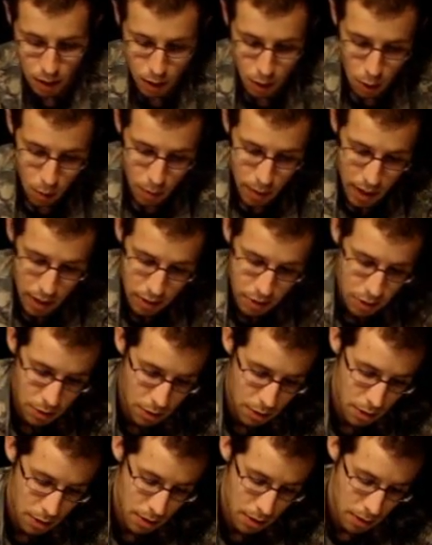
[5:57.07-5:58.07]
go back to
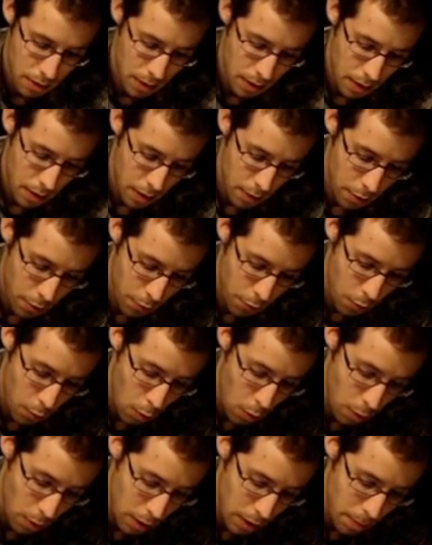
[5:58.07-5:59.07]
your
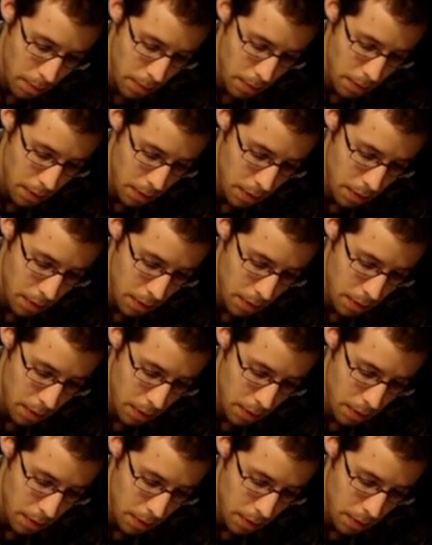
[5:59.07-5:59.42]
foregrip,